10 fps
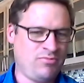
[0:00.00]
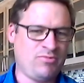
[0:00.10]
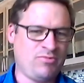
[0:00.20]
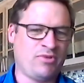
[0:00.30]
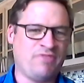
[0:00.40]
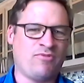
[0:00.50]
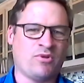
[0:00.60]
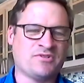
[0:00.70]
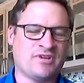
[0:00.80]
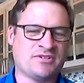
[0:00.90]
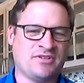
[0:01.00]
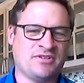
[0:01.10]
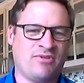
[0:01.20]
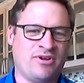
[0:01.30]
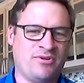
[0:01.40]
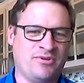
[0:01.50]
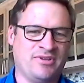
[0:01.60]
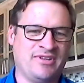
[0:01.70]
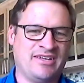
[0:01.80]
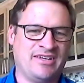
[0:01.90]
3-4 trucks on the road,
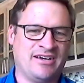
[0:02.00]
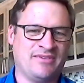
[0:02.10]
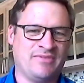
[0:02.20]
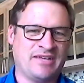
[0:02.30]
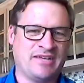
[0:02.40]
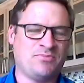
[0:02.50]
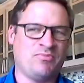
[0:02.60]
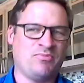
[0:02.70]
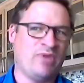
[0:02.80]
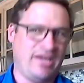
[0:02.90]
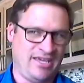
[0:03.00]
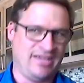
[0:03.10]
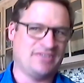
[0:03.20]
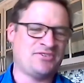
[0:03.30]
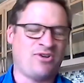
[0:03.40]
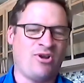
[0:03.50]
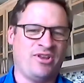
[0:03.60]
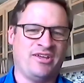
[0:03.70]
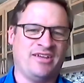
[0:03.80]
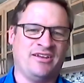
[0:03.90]
and that's the way he had started it.